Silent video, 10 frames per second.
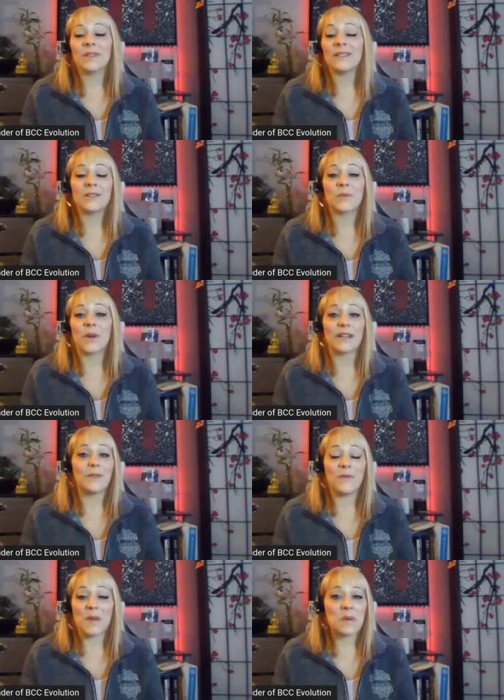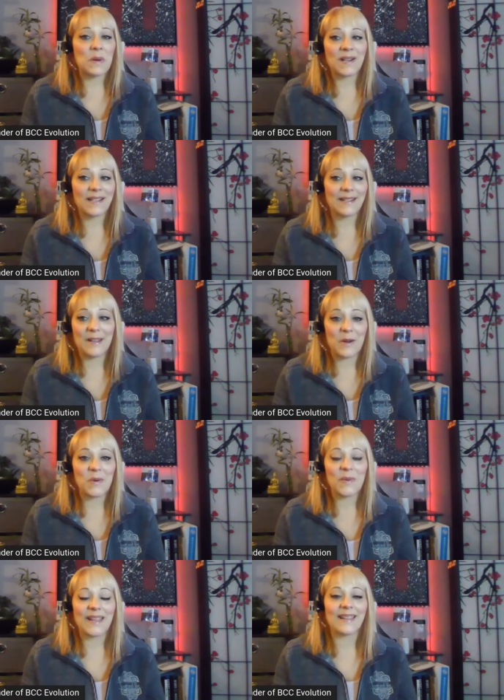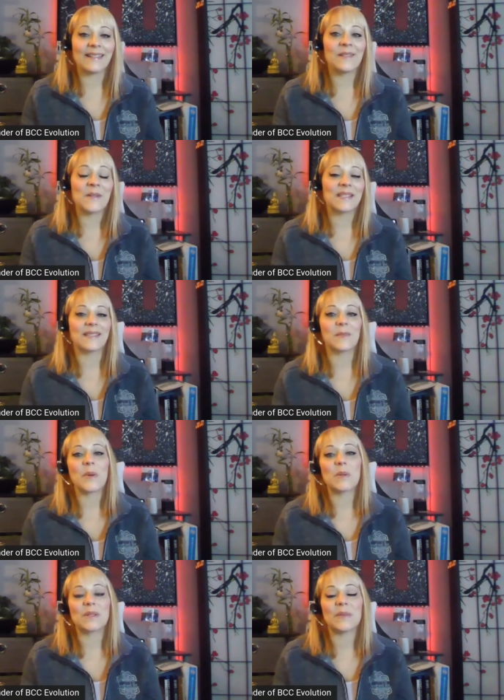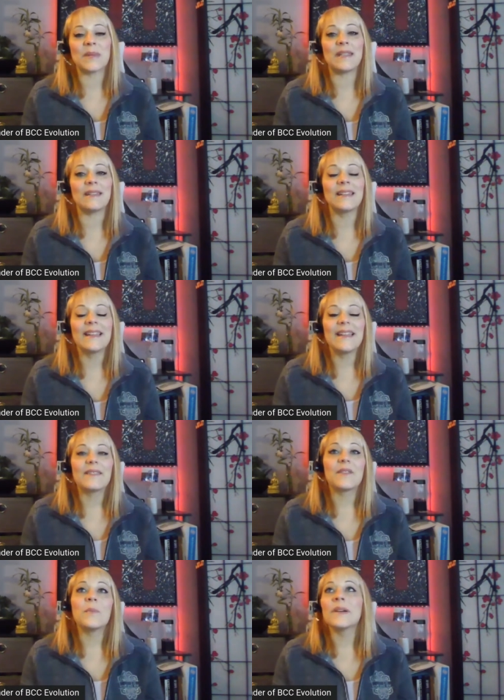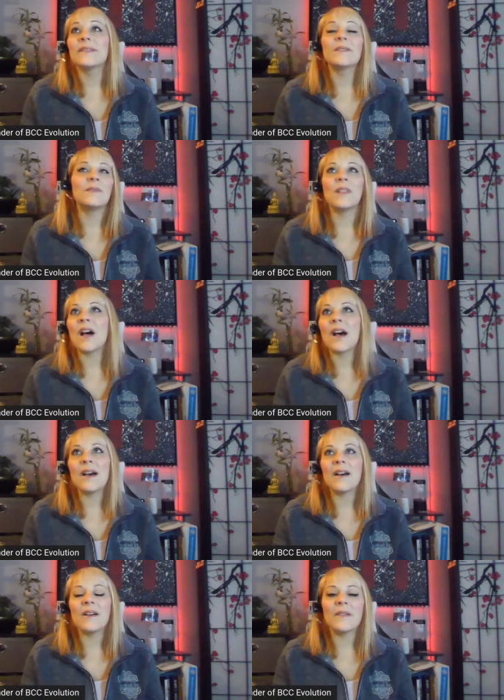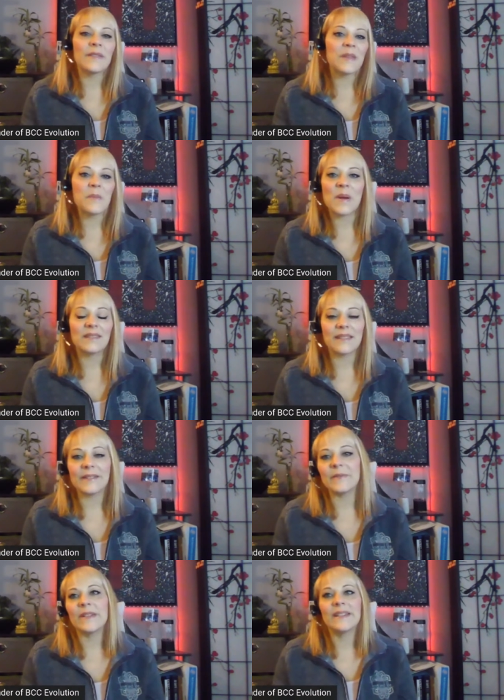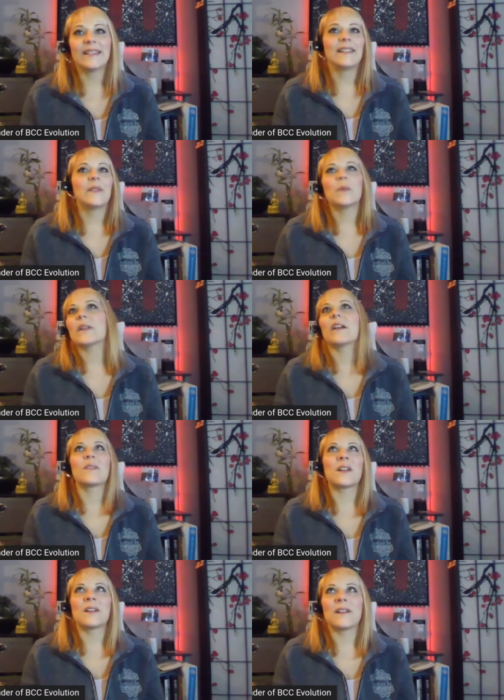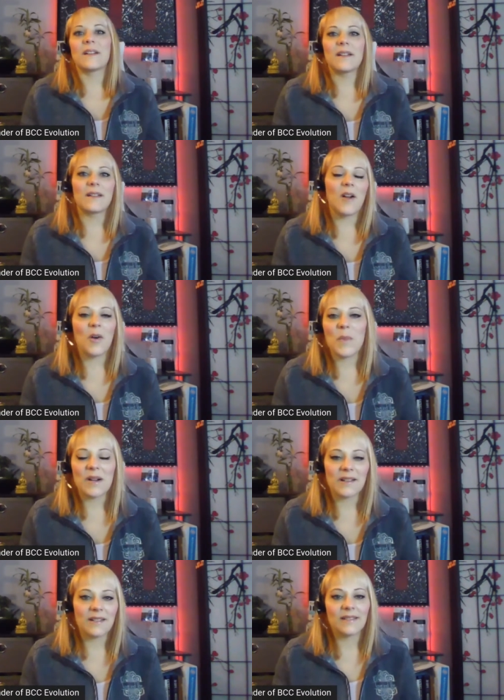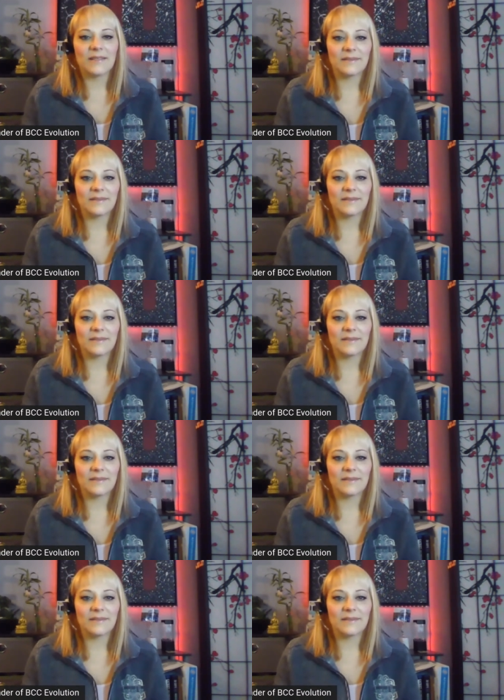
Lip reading: really just wanted February to go away. I know it's supposed to be the month of love and the month of whatever your Hallmark